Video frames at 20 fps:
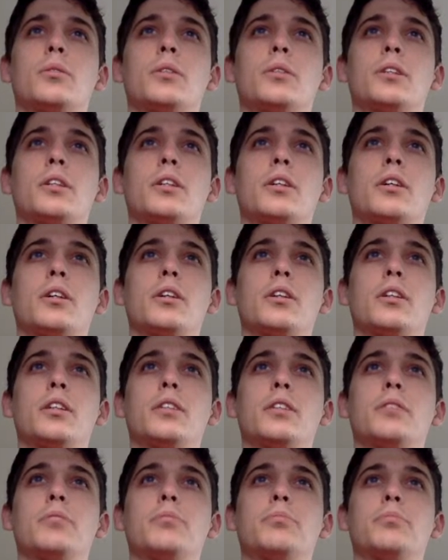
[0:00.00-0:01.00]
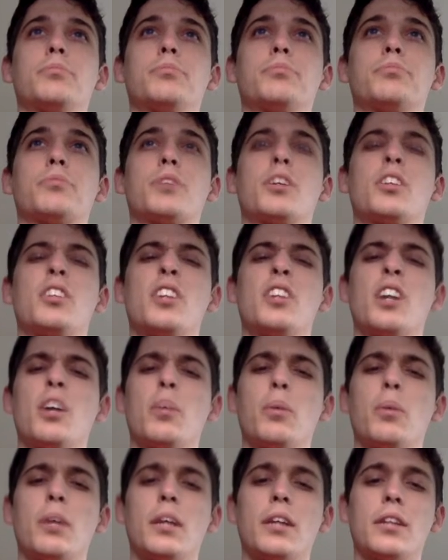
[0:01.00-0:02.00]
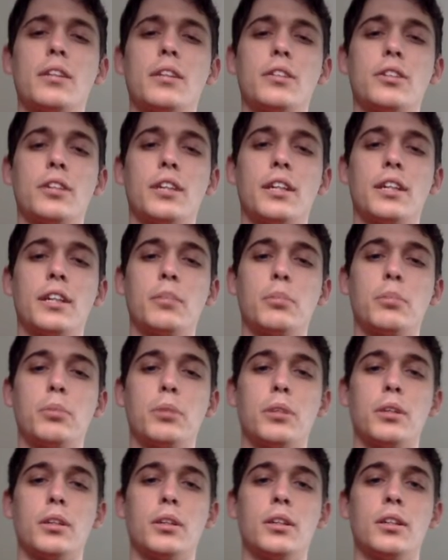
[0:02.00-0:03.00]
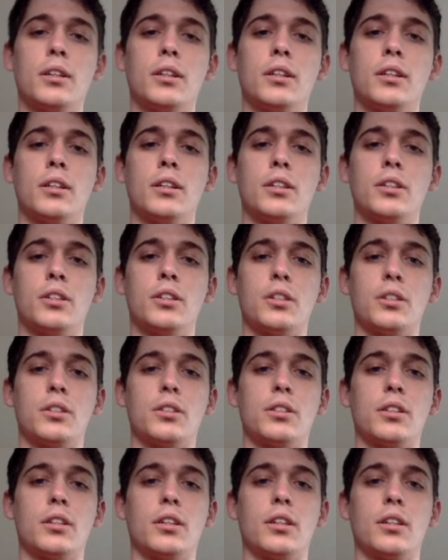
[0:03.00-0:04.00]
do you call it? Not weight training, but just